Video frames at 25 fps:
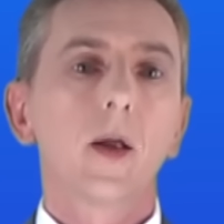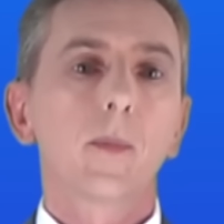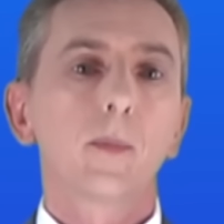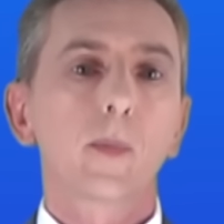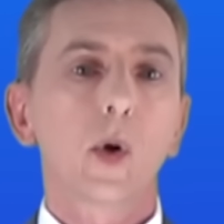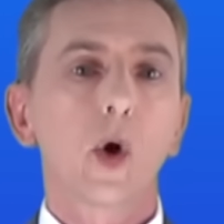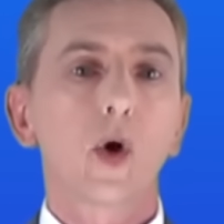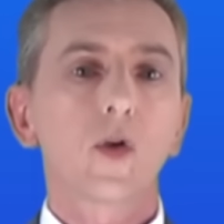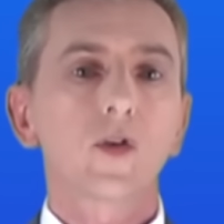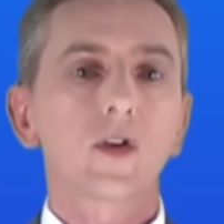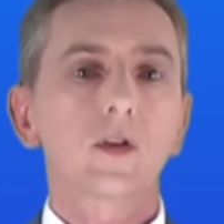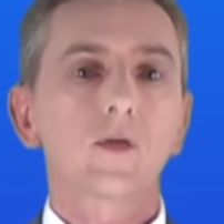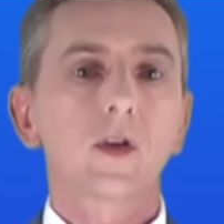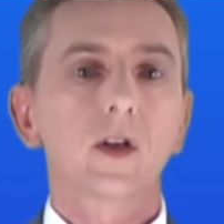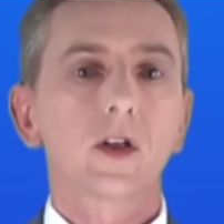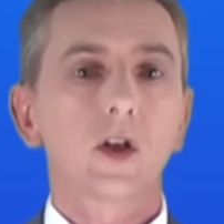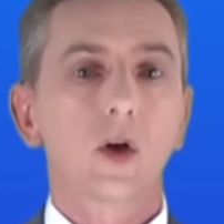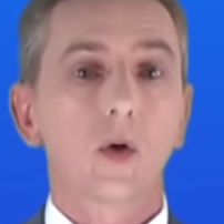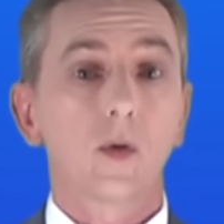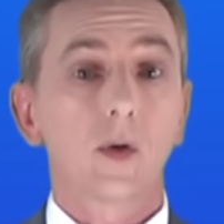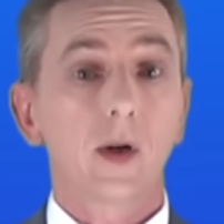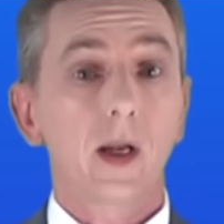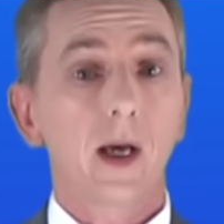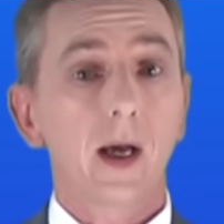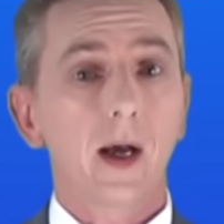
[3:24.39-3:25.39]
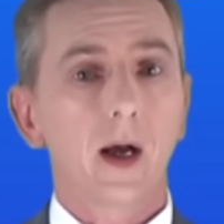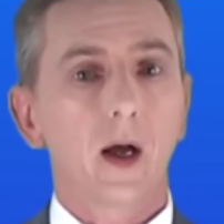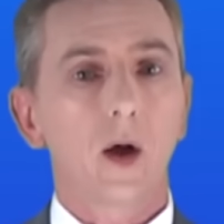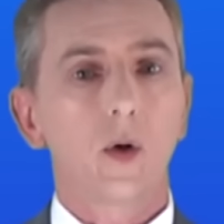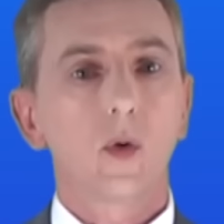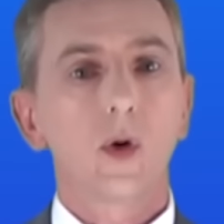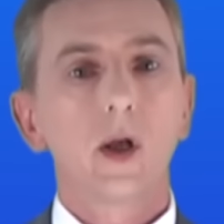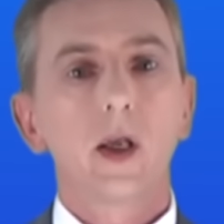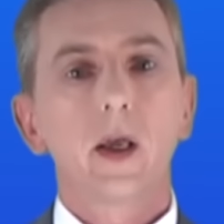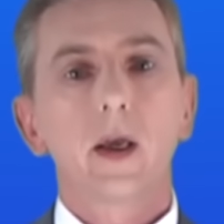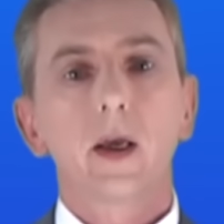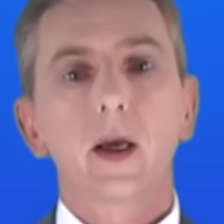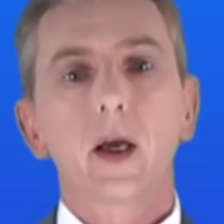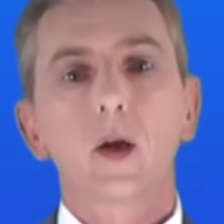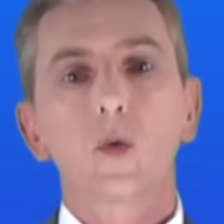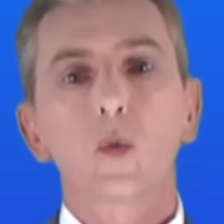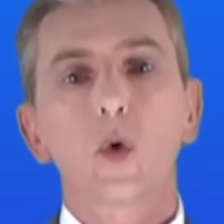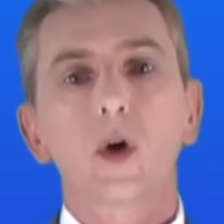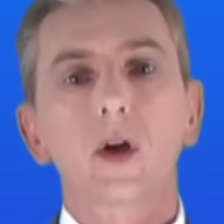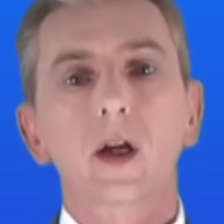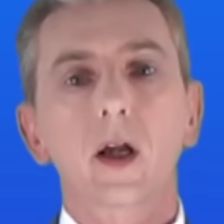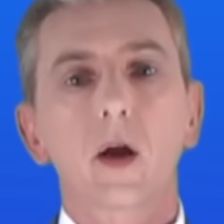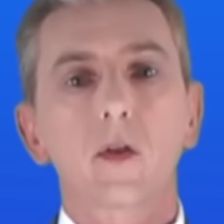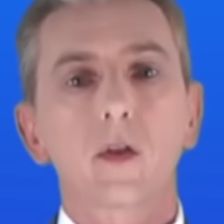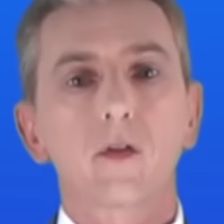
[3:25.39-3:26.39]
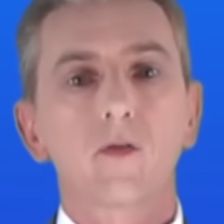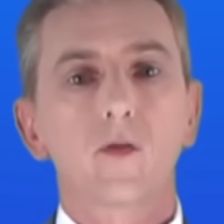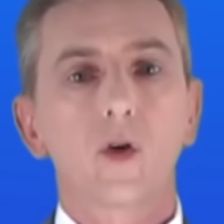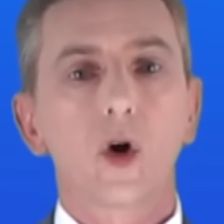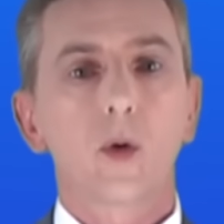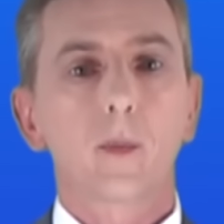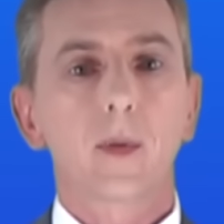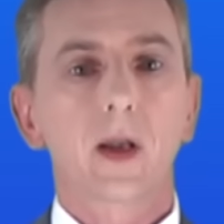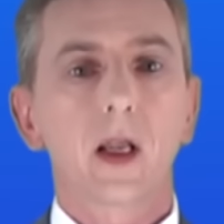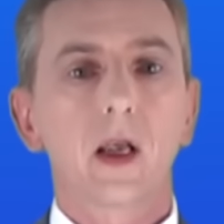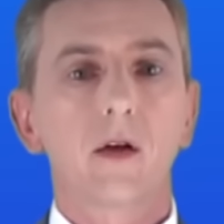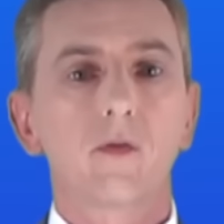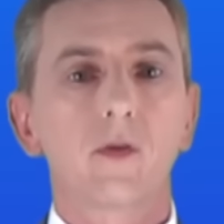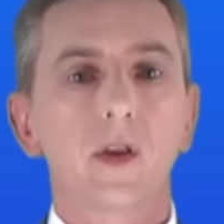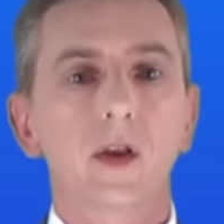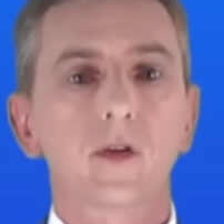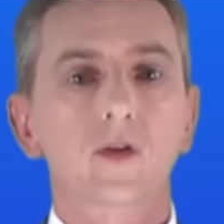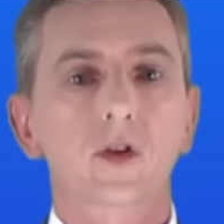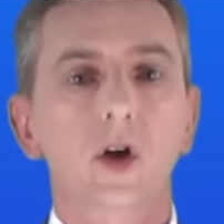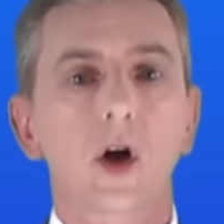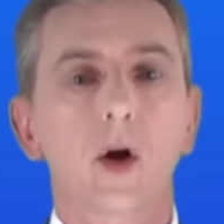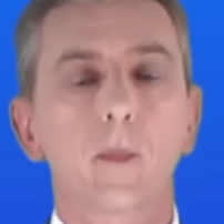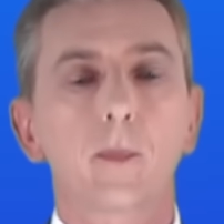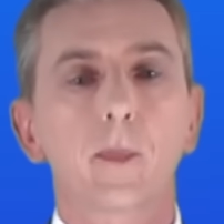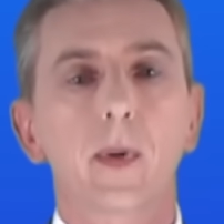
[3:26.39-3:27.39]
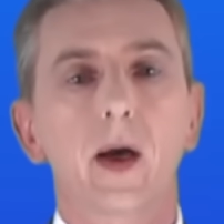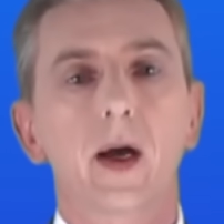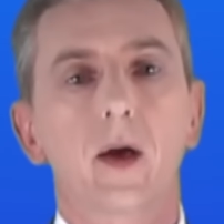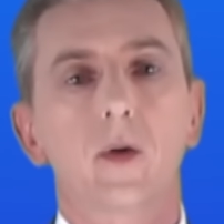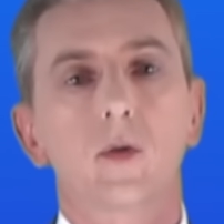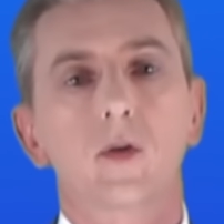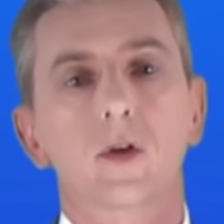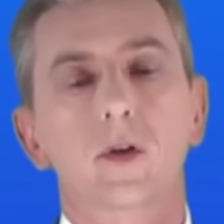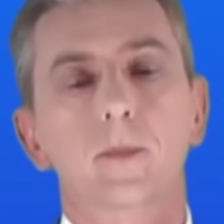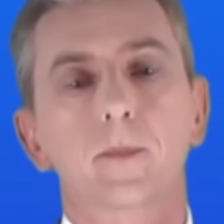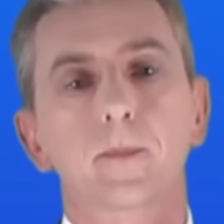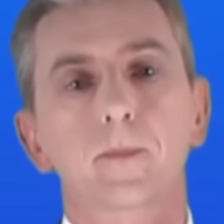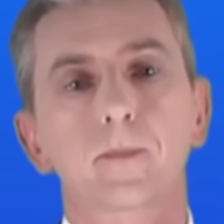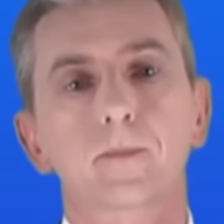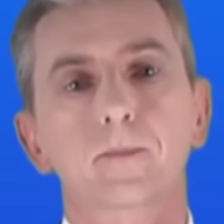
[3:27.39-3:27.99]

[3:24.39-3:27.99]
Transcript: Pause the video now and work out the formula of this compound